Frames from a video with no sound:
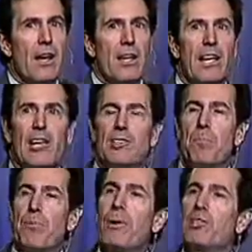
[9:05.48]
is the
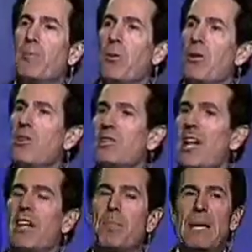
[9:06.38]
principles
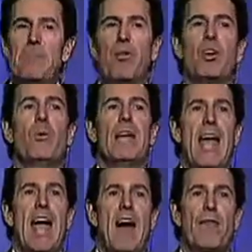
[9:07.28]
and the people that we
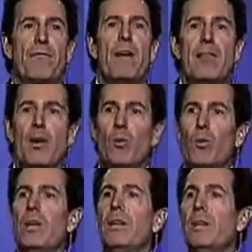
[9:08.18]
have that
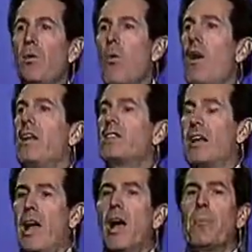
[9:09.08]
really want to
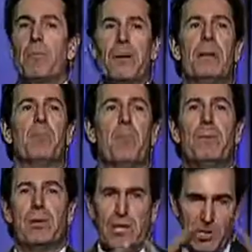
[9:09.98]
help people
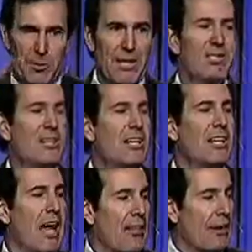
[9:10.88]
building this business
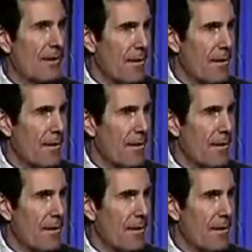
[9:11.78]
together.